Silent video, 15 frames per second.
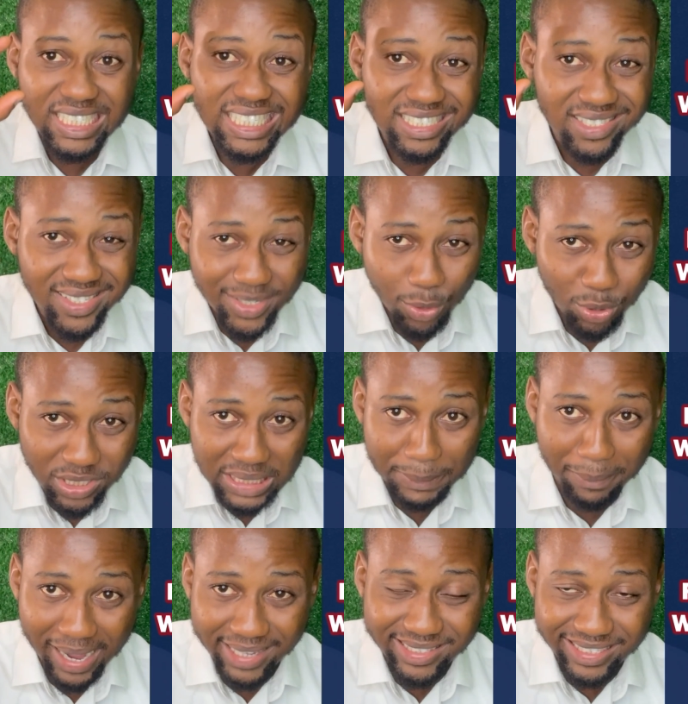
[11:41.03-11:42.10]
Zero
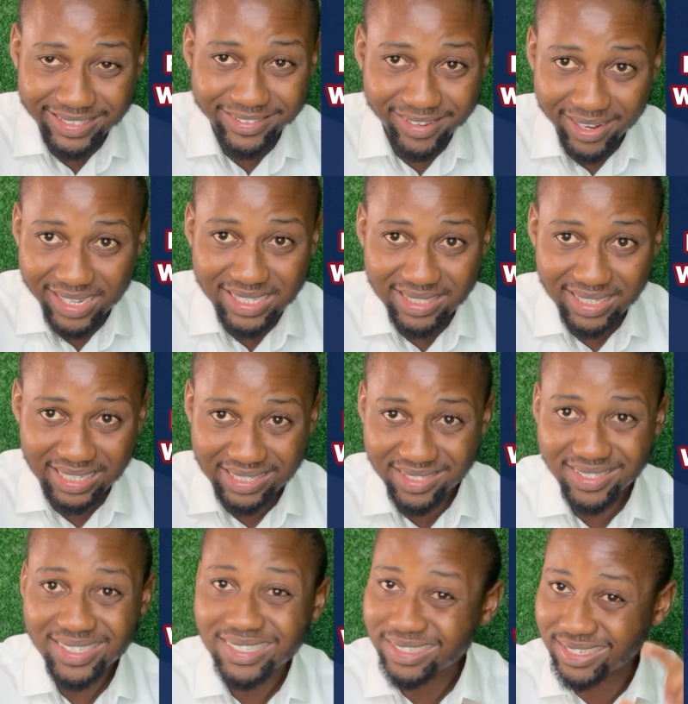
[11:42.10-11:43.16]
demand in real
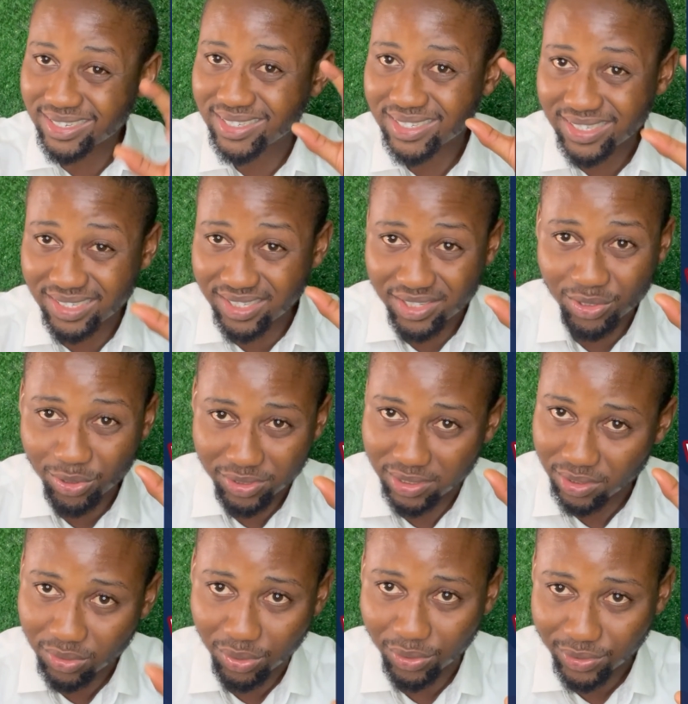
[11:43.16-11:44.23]
estate is zero
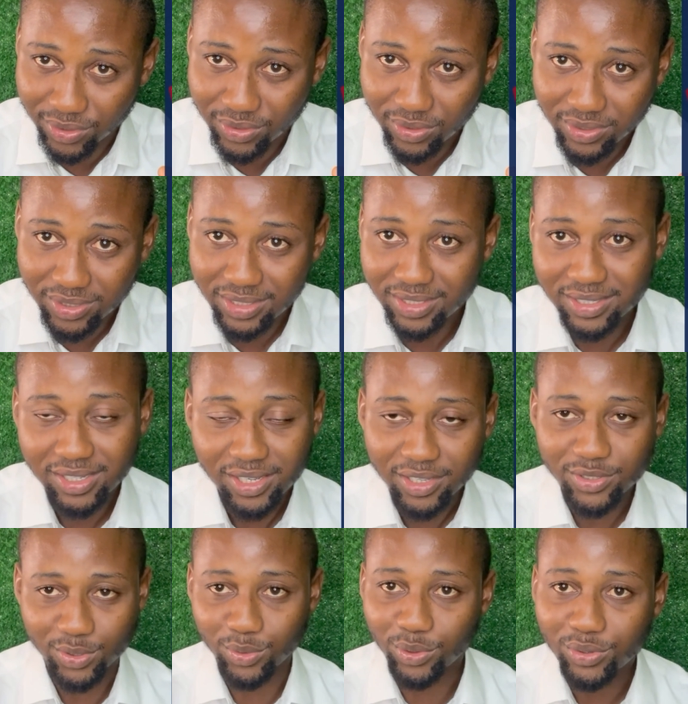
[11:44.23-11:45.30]
return.
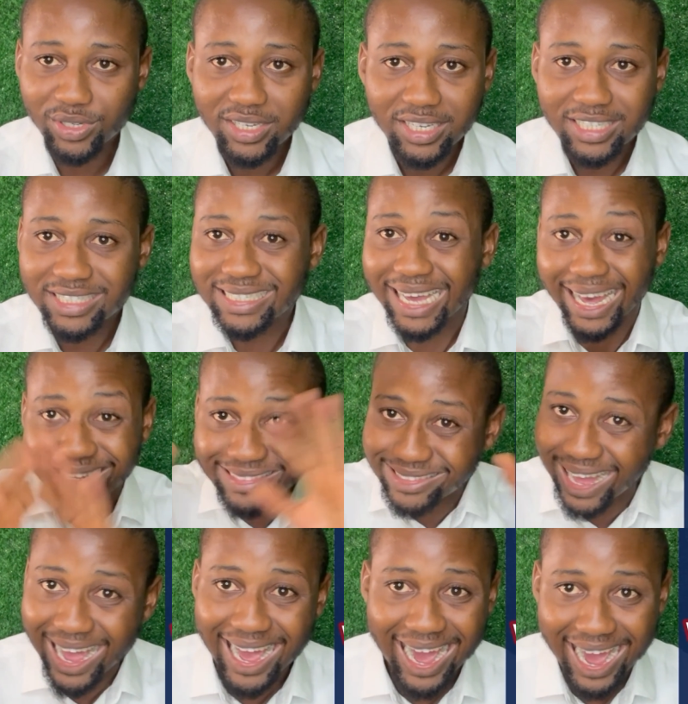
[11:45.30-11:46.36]
So the
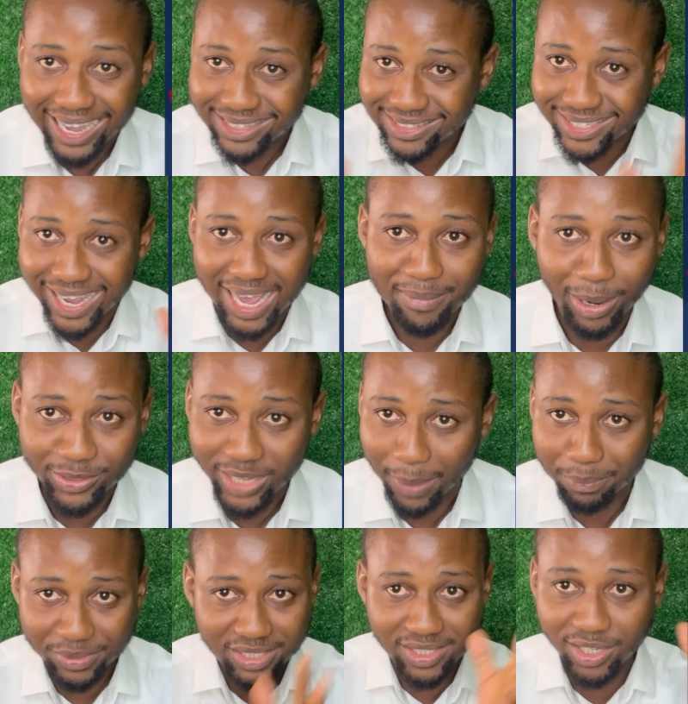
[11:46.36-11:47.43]
entire idea about
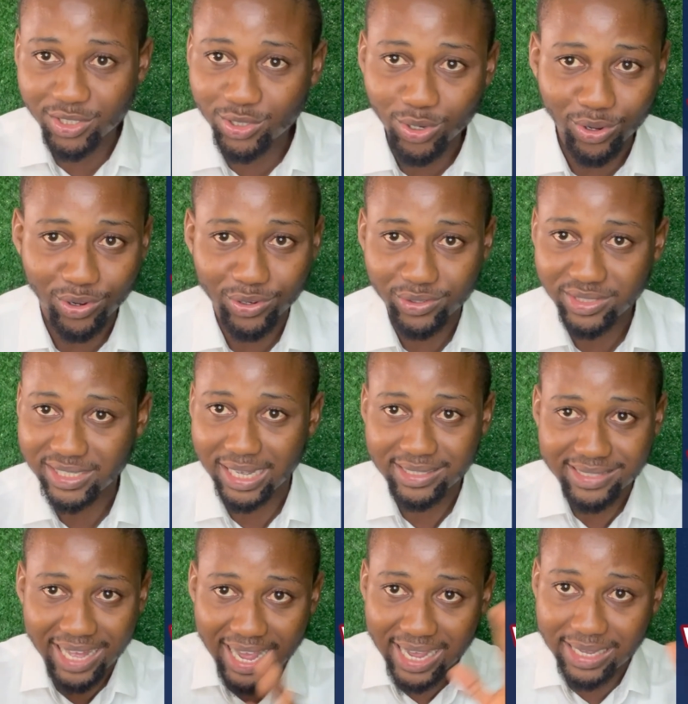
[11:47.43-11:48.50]
appreciation, the
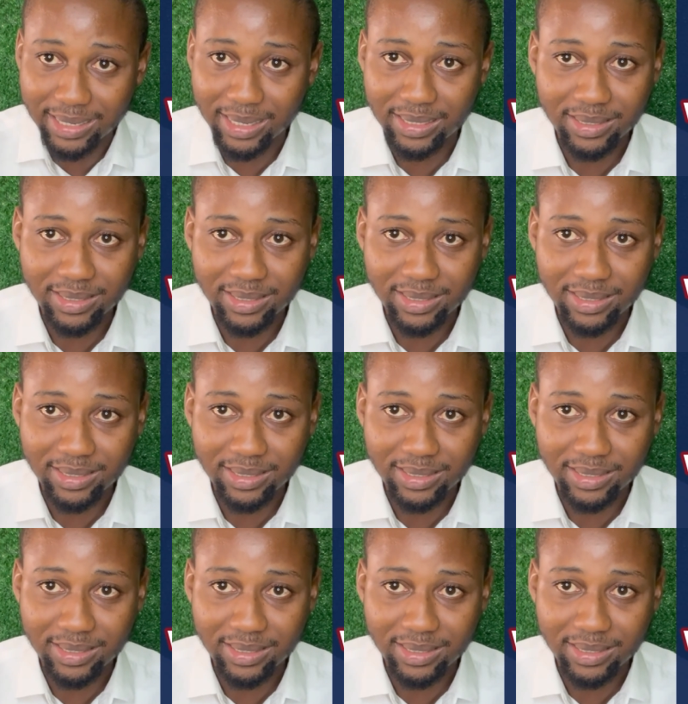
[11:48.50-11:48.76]
entire